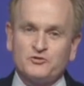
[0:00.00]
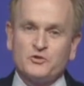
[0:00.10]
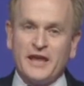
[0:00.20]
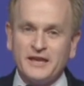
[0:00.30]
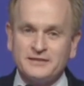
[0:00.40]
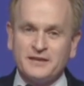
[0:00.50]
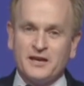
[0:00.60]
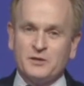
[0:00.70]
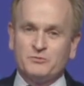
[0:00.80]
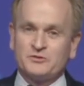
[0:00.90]
country 8
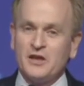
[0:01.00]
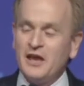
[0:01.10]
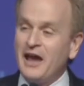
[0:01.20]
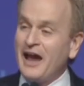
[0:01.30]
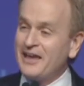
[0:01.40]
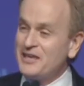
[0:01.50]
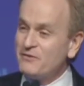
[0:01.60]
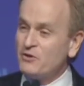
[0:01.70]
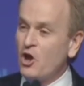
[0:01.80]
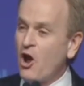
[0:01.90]
times. I
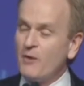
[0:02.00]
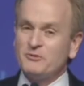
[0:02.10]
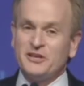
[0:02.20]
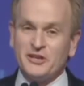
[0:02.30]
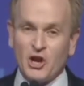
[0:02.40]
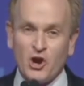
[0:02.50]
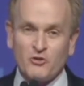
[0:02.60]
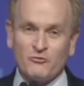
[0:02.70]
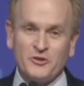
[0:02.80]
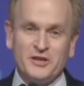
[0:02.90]
even hopped in an
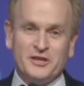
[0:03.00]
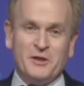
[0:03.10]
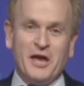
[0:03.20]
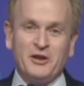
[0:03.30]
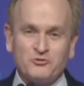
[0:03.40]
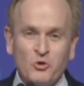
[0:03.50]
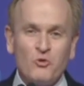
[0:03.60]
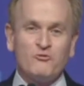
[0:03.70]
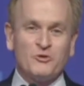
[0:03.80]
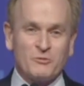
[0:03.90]
RV and
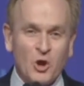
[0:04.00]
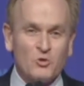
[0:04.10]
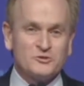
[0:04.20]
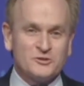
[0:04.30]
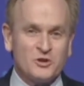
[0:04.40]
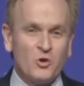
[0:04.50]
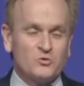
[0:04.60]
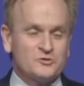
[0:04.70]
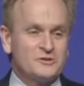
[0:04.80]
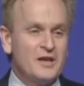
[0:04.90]
drove from coast to
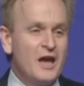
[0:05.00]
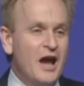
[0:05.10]
coast.